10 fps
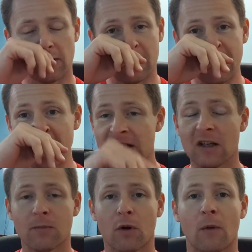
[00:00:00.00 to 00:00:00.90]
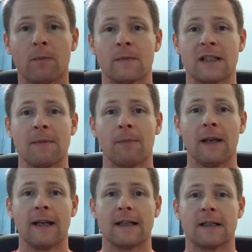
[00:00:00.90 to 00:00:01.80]
So the nature of the problem
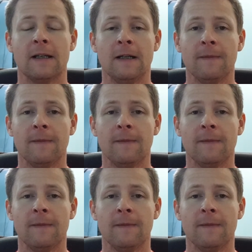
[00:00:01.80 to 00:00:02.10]
simply is,